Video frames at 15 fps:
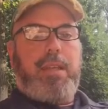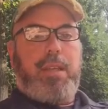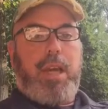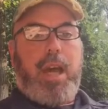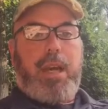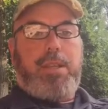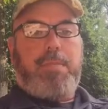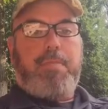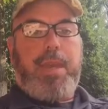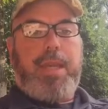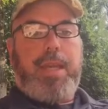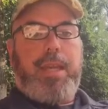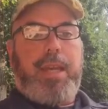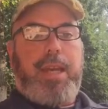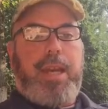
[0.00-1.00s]
God is
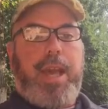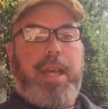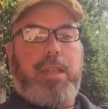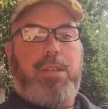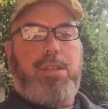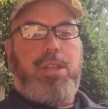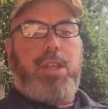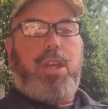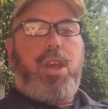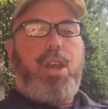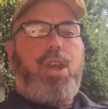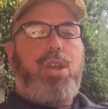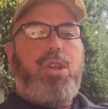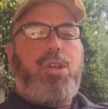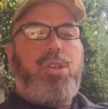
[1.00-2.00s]
making an analogy.
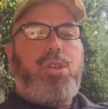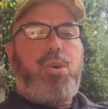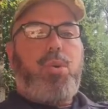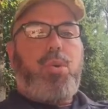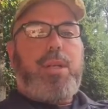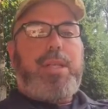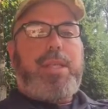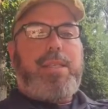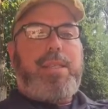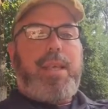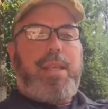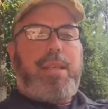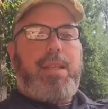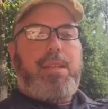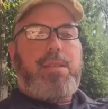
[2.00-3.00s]
Your
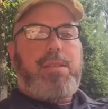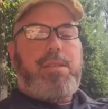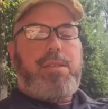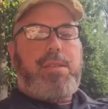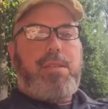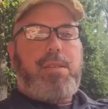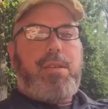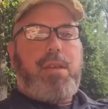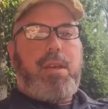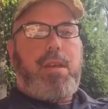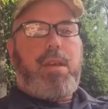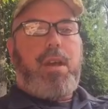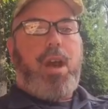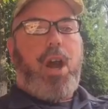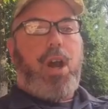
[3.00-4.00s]
descendants
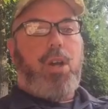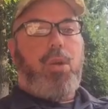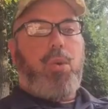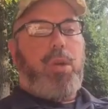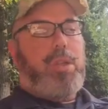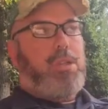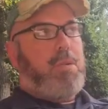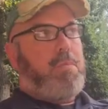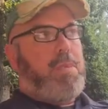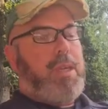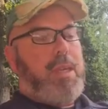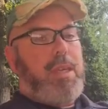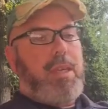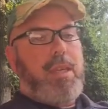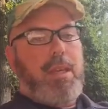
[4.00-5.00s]
are going to
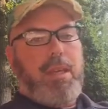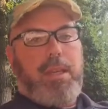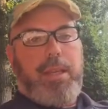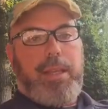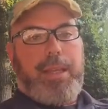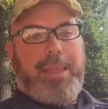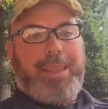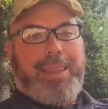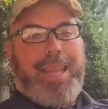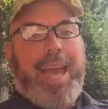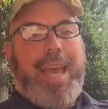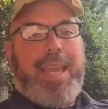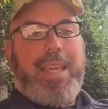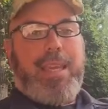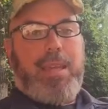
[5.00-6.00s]
be
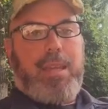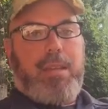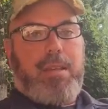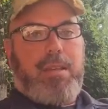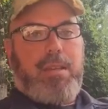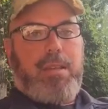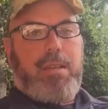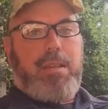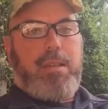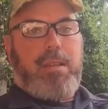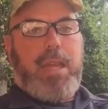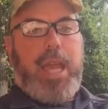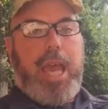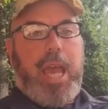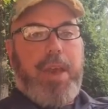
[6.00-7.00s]
like
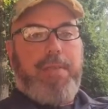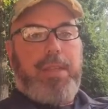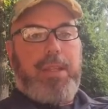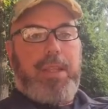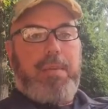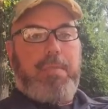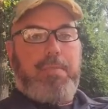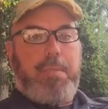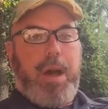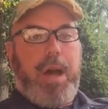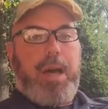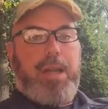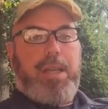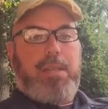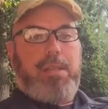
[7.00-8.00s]
heavenly
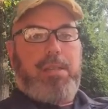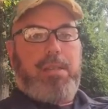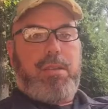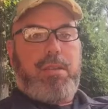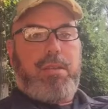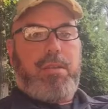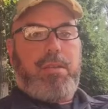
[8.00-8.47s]
bodies.